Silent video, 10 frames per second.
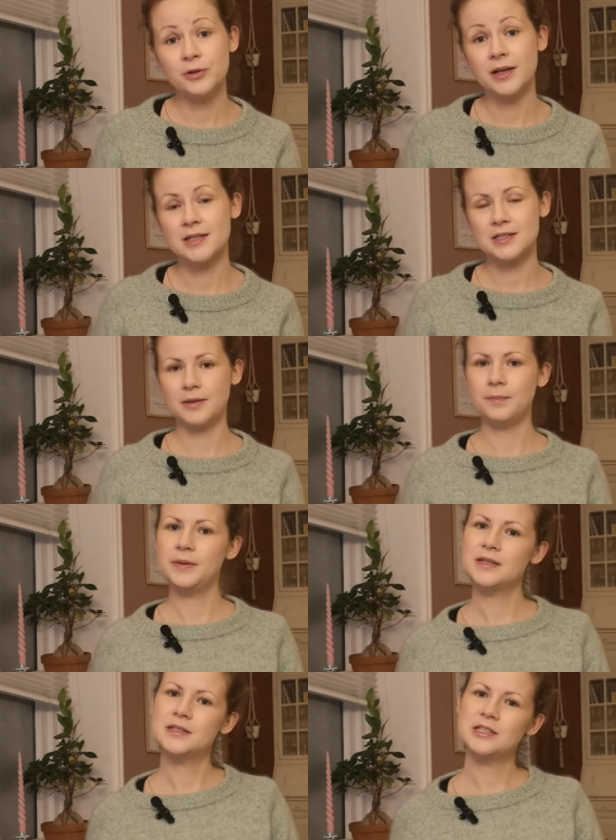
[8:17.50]
you got a
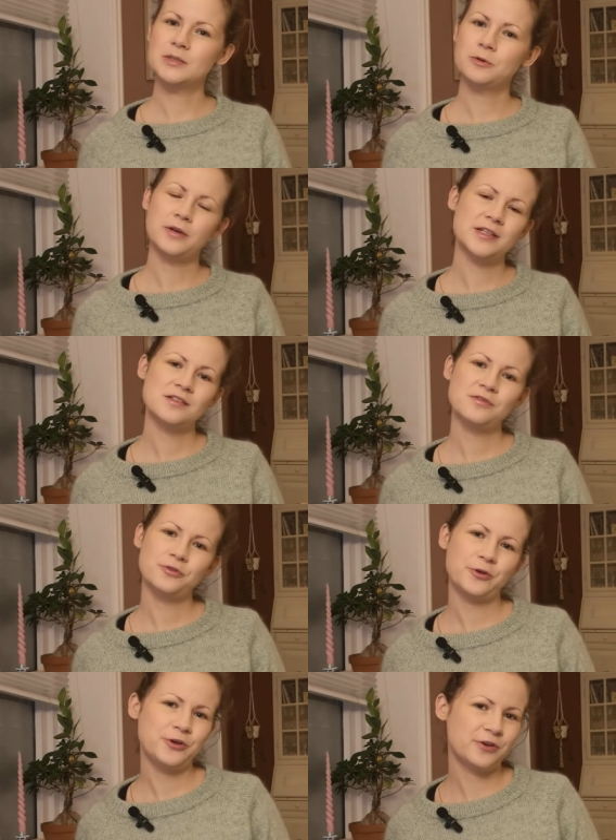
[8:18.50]
bit inspiration
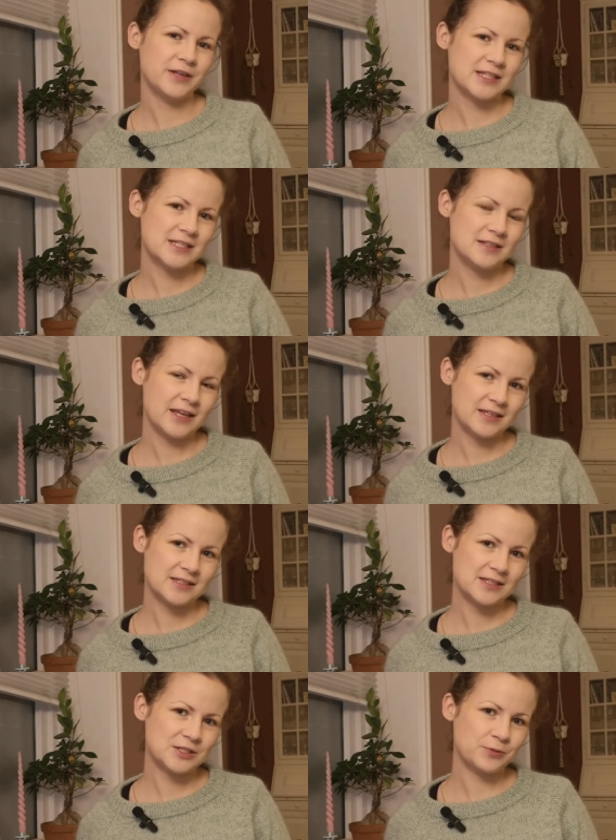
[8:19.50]
for your
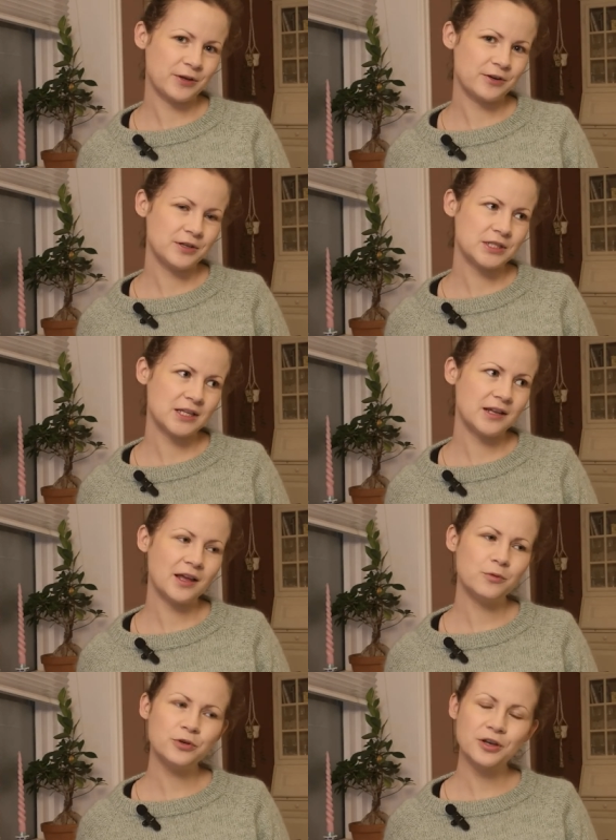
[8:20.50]
next sweaters, and
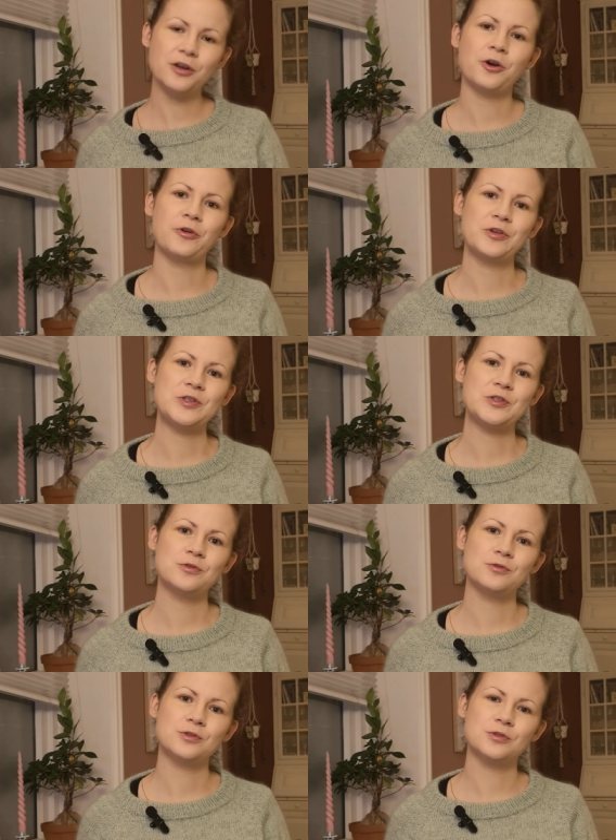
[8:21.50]
I would encourage
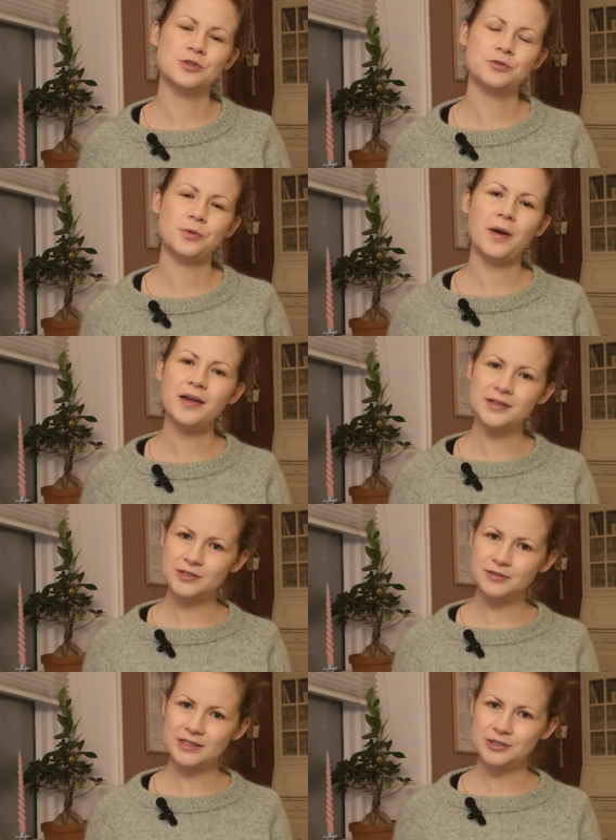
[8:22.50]
you to try
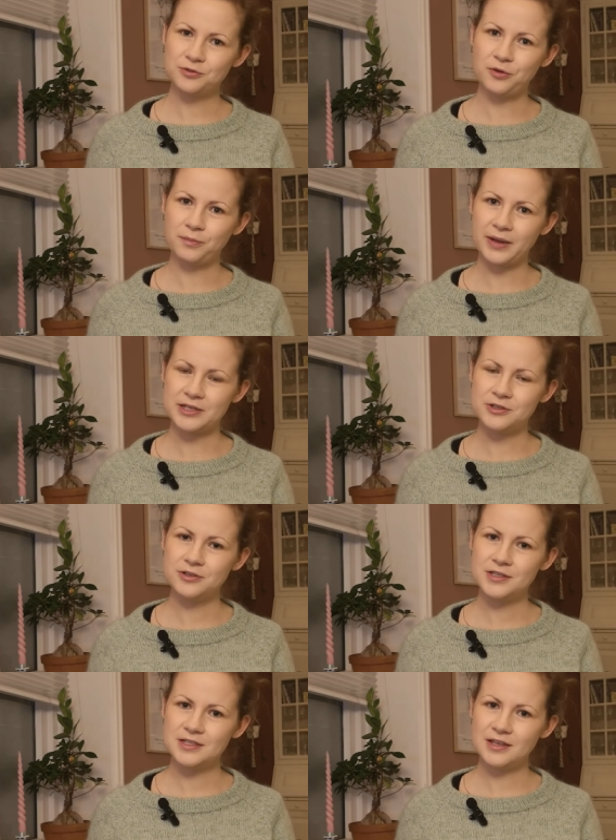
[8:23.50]
to knit your own
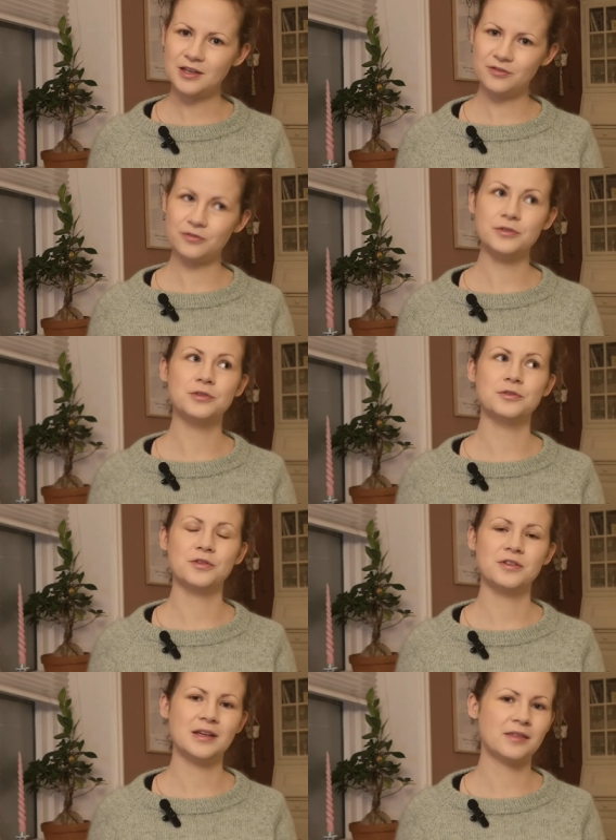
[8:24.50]
patterns if
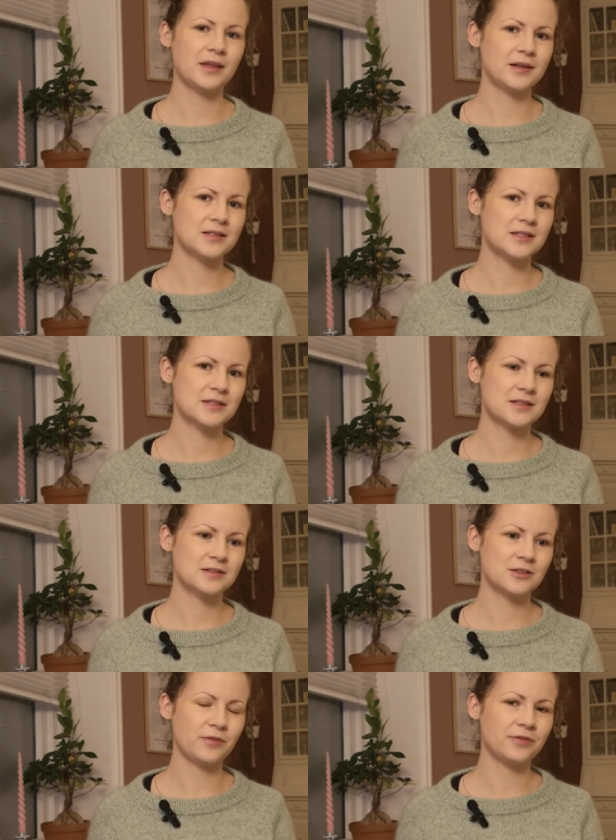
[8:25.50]
you think that's
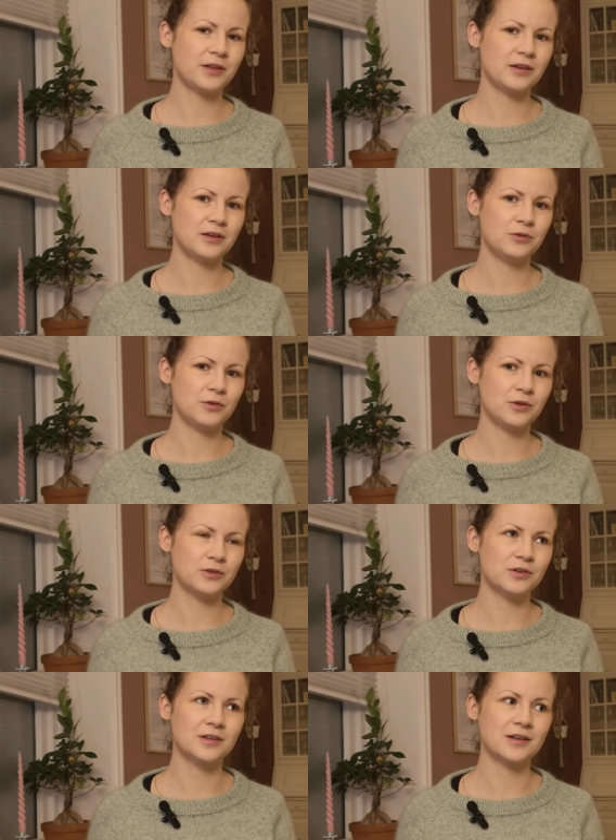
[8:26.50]
something you
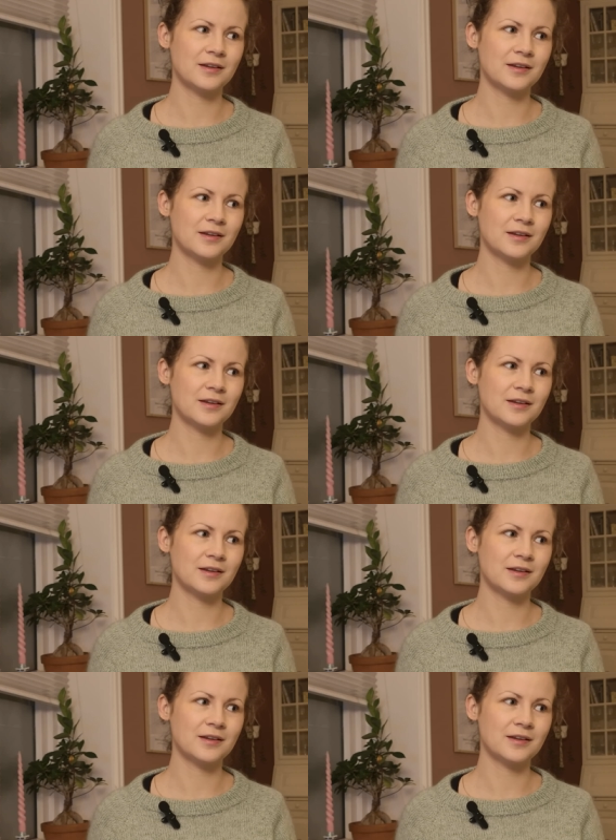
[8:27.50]
could